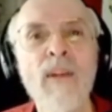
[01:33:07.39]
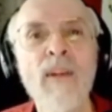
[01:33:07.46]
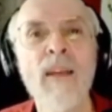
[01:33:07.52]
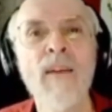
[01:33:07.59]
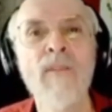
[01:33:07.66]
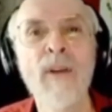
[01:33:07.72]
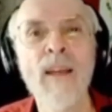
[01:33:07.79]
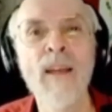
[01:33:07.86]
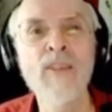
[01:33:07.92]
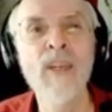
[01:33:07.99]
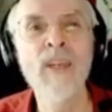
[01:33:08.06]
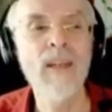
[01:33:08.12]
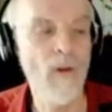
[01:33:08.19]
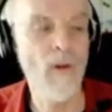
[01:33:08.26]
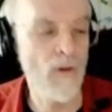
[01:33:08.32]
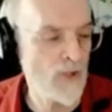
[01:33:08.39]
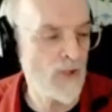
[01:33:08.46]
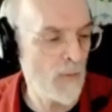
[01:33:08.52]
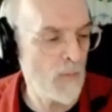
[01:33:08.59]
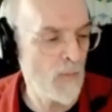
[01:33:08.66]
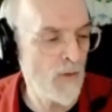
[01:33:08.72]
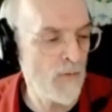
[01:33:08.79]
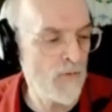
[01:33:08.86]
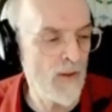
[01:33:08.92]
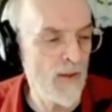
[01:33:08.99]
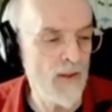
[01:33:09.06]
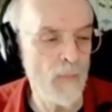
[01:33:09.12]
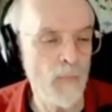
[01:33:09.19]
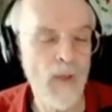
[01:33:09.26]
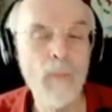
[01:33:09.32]
fencing, or some of the
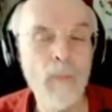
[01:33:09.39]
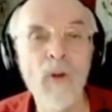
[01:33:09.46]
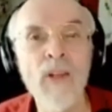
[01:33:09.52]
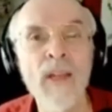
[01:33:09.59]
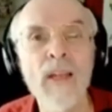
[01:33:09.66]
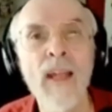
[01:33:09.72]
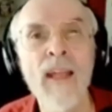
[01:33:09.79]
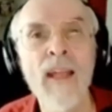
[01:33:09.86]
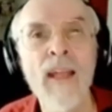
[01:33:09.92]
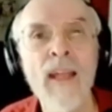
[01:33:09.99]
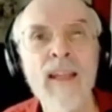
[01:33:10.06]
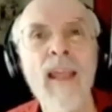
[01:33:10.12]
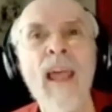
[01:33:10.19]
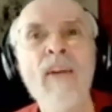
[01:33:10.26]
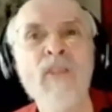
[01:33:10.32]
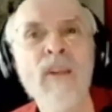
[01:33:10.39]
people that have